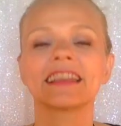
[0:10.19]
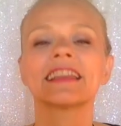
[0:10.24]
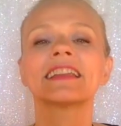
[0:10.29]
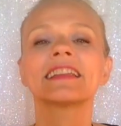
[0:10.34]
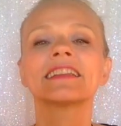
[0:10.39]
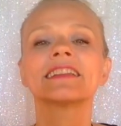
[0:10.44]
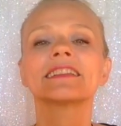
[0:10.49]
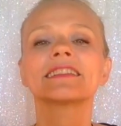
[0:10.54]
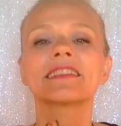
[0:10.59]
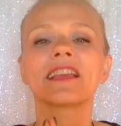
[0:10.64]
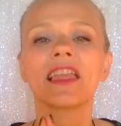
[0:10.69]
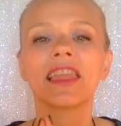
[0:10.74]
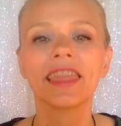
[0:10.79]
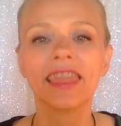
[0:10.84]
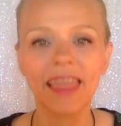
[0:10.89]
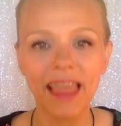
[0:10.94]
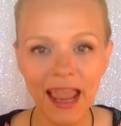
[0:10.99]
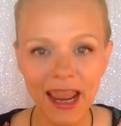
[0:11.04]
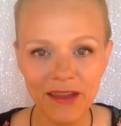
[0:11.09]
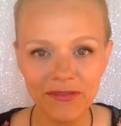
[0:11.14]
It is
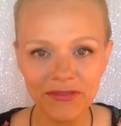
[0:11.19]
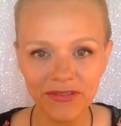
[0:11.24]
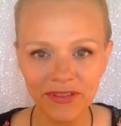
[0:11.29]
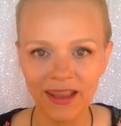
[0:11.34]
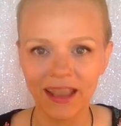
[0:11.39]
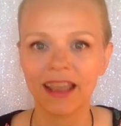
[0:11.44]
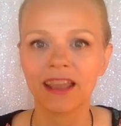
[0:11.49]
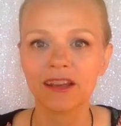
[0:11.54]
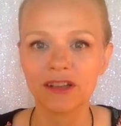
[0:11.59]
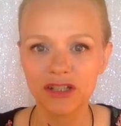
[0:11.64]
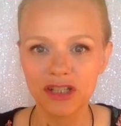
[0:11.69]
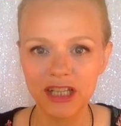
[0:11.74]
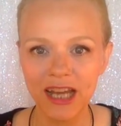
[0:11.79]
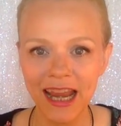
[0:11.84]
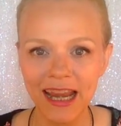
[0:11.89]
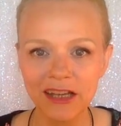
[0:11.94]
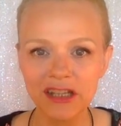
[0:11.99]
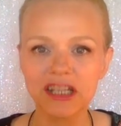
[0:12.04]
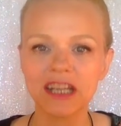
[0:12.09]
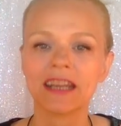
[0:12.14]

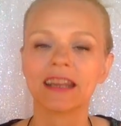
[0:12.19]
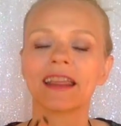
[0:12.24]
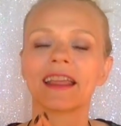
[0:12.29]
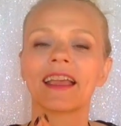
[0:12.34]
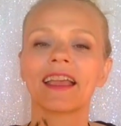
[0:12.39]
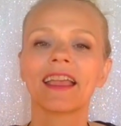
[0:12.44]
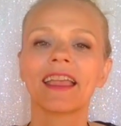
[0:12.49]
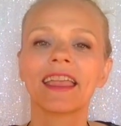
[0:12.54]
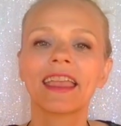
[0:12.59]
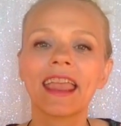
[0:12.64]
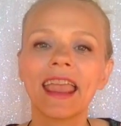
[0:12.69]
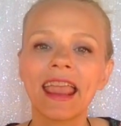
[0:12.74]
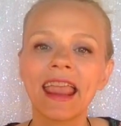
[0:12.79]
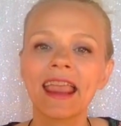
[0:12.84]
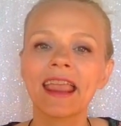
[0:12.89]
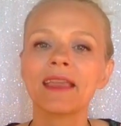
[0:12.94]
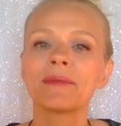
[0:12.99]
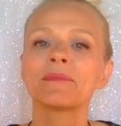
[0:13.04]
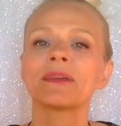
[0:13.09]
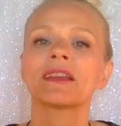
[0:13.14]
life-changing,
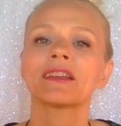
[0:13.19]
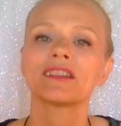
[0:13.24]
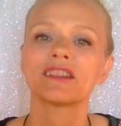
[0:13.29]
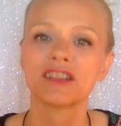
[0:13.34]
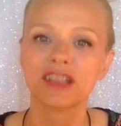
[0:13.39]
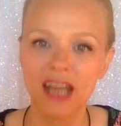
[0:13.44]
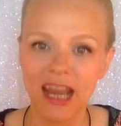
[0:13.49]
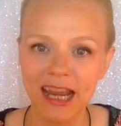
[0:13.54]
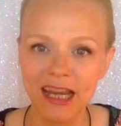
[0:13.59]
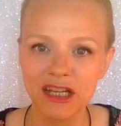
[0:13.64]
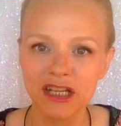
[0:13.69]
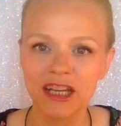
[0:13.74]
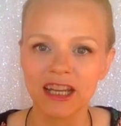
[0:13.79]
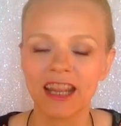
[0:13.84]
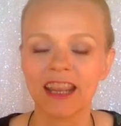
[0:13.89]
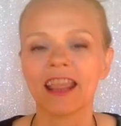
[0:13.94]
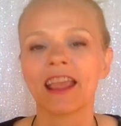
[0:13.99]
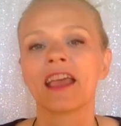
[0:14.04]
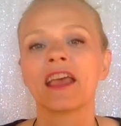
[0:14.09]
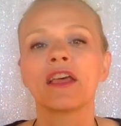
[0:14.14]

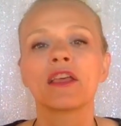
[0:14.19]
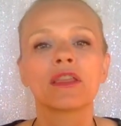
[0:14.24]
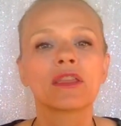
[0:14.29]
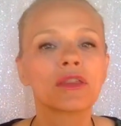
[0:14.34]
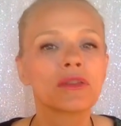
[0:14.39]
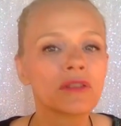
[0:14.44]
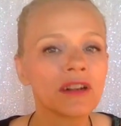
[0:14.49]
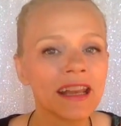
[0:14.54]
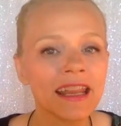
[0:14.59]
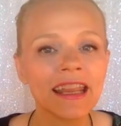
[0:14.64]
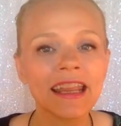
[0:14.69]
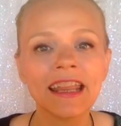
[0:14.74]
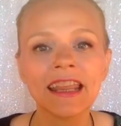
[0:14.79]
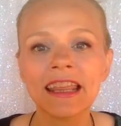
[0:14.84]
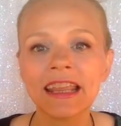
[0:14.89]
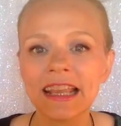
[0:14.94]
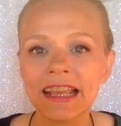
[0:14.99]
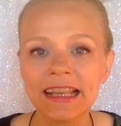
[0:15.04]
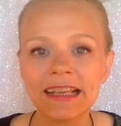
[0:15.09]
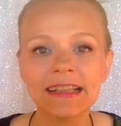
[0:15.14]
game-changing,
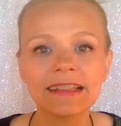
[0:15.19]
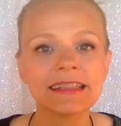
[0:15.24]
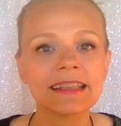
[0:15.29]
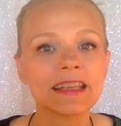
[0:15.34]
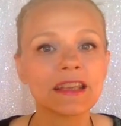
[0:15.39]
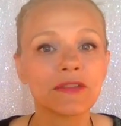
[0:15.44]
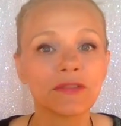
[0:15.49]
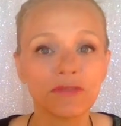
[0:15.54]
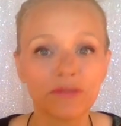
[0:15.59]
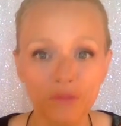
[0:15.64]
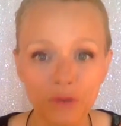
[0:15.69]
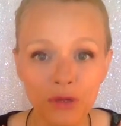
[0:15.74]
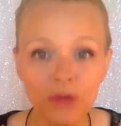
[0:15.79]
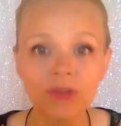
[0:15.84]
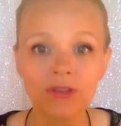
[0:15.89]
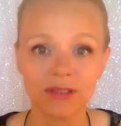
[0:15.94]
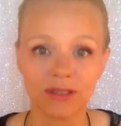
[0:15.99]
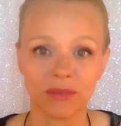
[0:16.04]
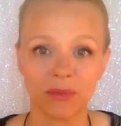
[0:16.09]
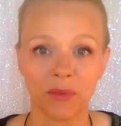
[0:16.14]
3 easy
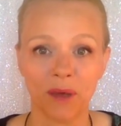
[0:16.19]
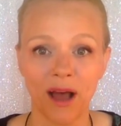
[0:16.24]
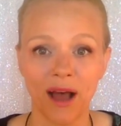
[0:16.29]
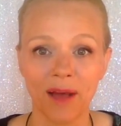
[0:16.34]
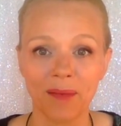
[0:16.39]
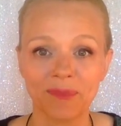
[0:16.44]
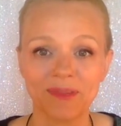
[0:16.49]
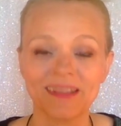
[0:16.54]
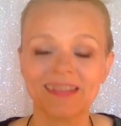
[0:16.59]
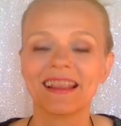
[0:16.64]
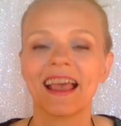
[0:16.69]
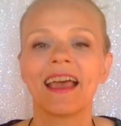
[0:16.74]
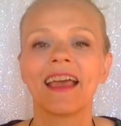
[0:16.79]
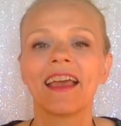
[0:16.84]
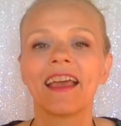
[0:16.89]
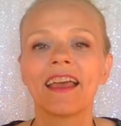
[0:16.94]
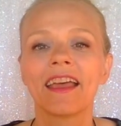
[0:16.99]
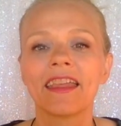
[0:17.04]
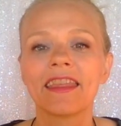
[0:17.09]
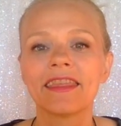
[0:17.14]
food swaps
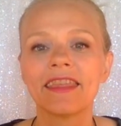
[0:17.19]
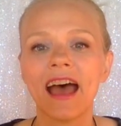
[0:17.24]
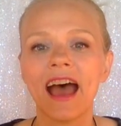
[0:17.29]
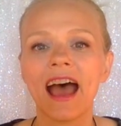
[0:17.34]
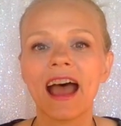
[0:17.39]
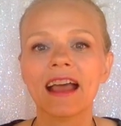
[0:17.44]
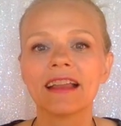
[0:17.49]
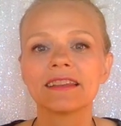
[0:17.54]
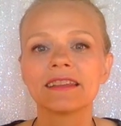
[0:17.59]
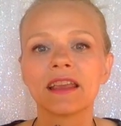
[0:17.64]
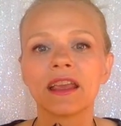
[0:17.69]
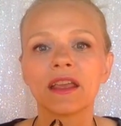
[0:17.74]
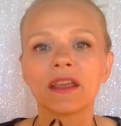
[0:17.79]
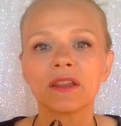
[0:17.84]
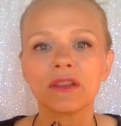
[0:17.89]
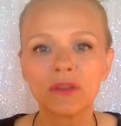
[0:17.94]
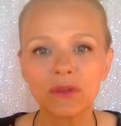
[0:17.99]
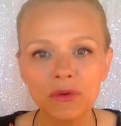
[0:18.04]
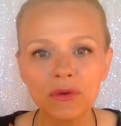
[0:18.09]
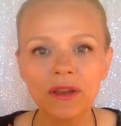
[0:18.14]
that
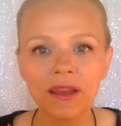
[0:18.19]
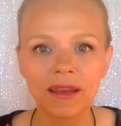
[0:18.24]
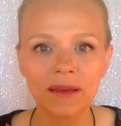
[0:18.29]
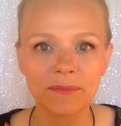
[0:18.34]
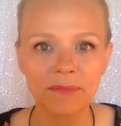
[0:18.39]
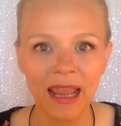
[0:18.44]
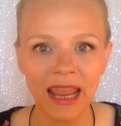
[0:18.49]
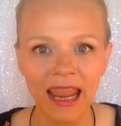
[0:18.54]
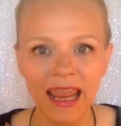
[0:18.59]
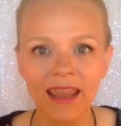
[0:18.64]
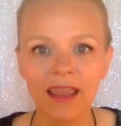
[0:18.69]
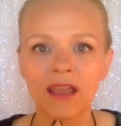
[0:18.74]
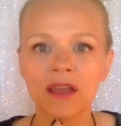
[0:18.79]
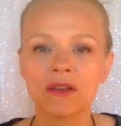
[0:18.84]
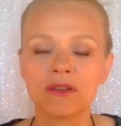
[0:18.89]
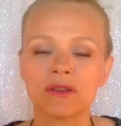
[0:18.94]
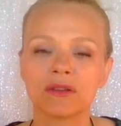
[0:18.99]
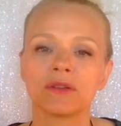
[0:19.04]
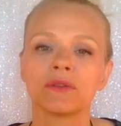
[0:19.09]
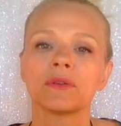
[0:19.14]
you can make
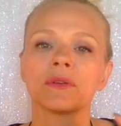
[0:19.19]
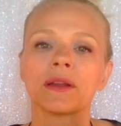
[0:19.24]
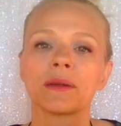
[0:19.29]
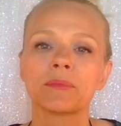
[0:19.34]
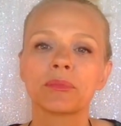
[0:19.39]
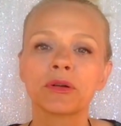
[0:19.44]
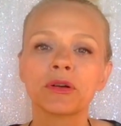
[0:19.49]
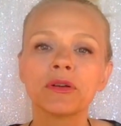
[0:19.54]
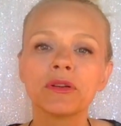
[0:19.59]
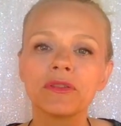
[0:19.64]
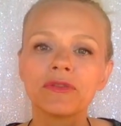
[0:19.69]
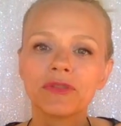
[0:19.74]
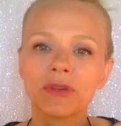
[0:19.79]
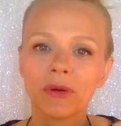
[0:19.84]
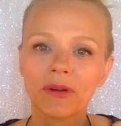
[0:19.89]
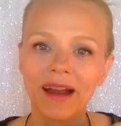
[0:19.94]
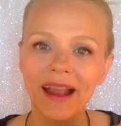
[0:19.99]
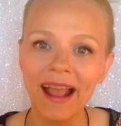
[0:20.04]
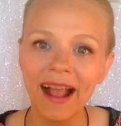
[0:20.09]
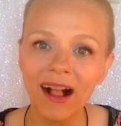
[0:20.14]
to improve
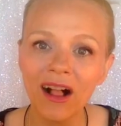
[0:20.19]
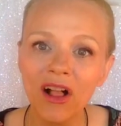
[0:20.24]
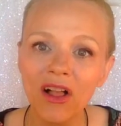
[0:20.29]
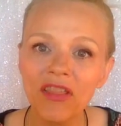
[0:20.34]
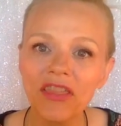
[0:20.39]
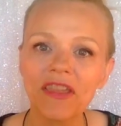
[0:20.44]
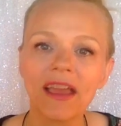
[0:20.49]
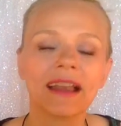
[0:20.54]
your health.